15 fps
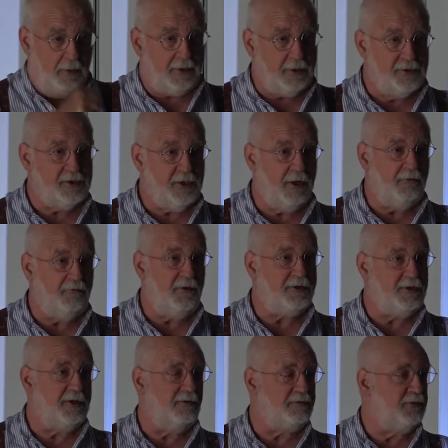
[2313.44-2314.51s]
considered fit
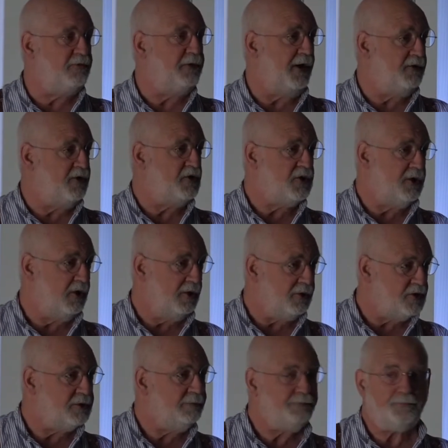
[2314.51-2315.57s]
enough to fight the
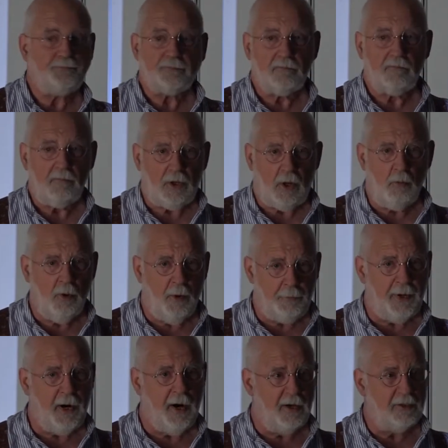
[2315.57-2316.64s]
Turks, were
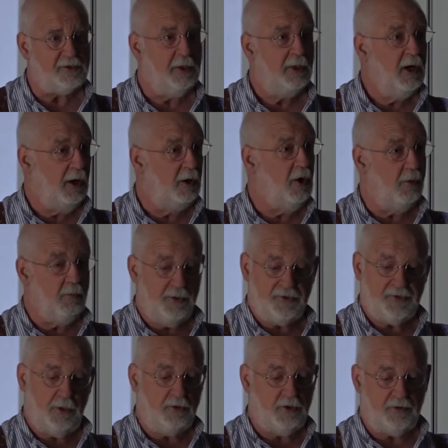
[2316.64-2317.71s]
parked, along with
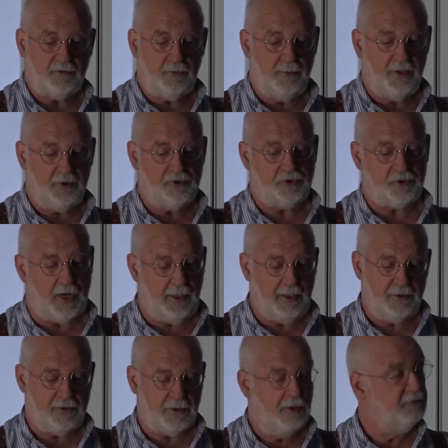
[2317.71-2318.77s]
soldiers from the
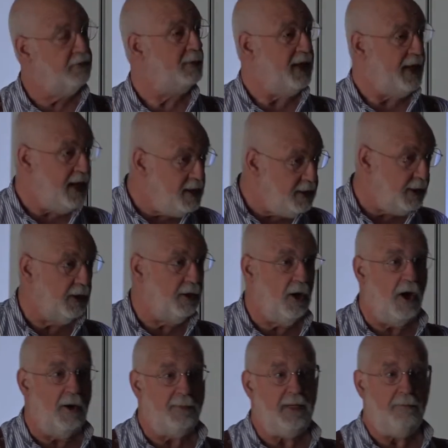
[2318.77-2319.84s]
Australians, from the Indian
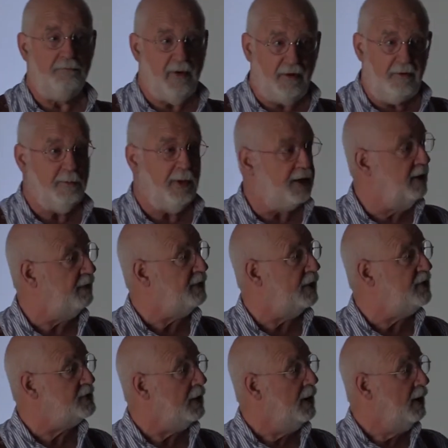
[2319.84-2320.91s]
Army, very many of
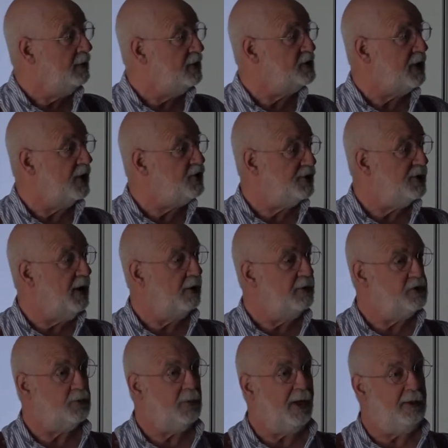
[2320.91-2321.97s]
those were stationed there
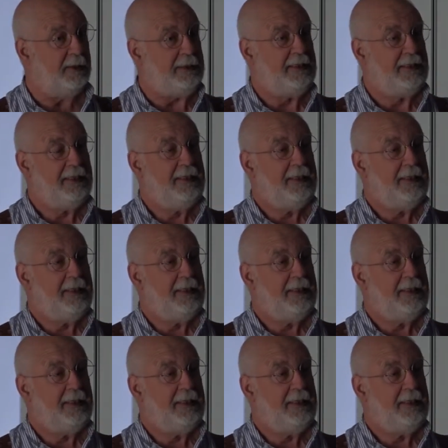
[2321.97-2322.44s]
as well,